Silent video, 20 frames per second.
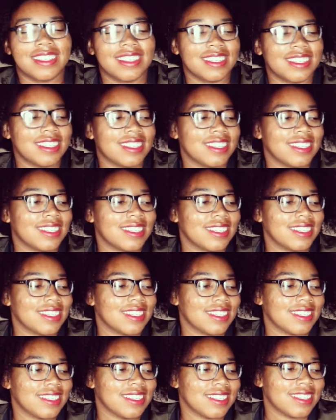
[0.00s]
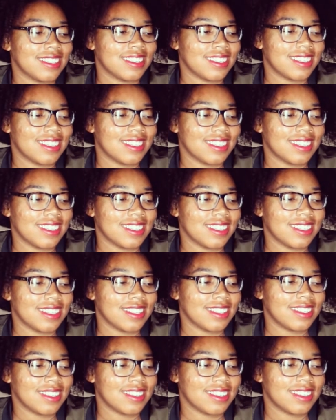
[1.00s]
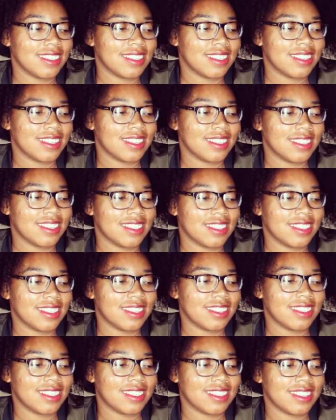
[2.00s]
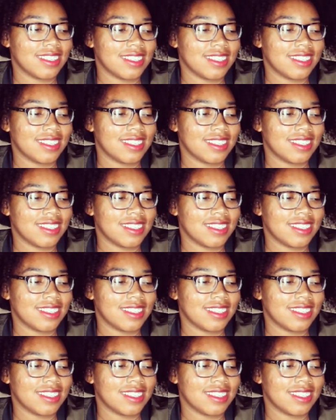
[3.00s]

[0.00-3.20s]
The person shown says nothing.